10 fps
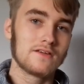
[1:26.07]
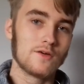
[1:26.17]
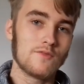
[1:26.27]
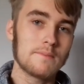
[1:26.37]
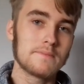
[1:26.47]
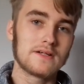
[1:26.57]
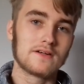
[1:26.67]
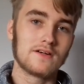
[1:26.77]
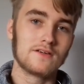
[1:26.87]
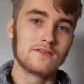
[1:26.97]
November
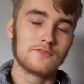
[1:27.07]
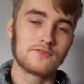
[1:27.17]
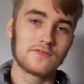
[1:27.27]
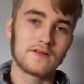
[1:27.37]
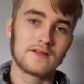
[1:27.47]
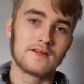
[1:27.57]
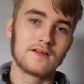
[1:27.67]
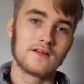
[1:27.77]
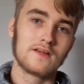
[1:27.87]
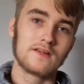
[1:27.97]
of
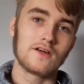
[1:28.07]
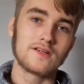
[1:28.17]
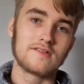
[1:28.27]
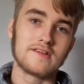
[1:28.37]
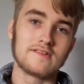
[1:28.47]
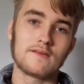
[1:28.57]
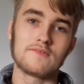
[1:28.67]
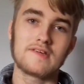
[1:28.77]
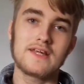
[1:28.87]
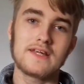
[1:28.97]

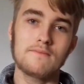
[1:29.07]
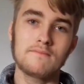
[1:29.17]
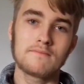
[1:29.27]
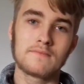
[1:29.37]
1917,